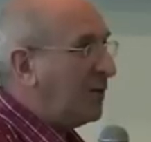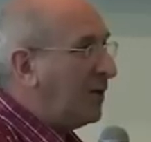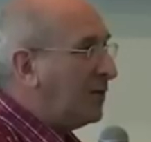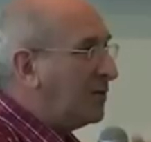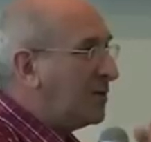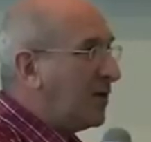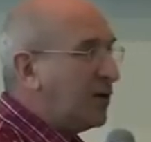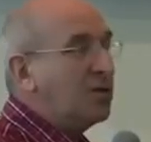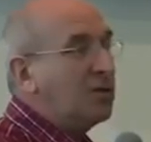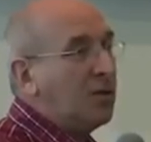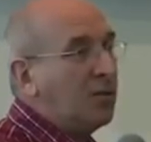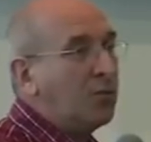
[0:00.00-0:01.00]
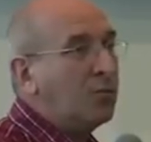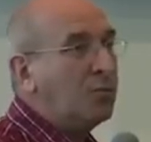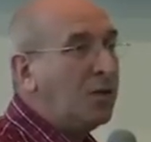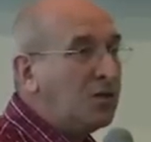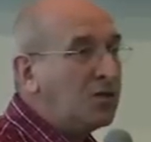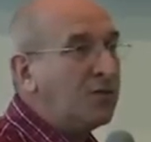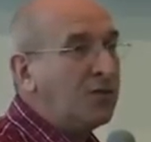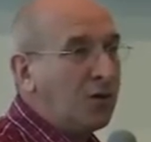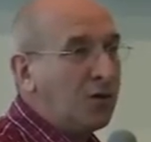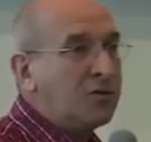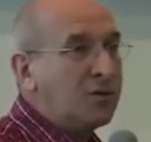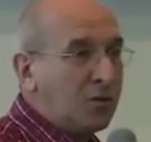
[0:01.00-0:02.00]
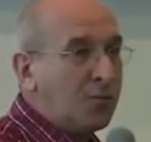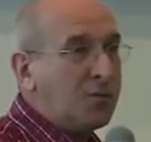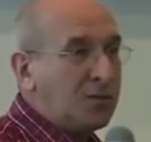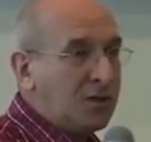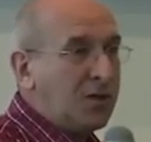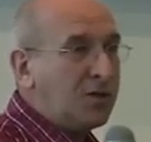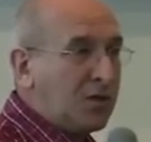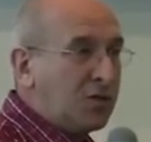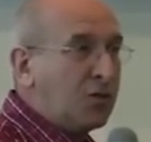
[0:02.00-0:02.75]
and slashing them with millions of dollars in compensation?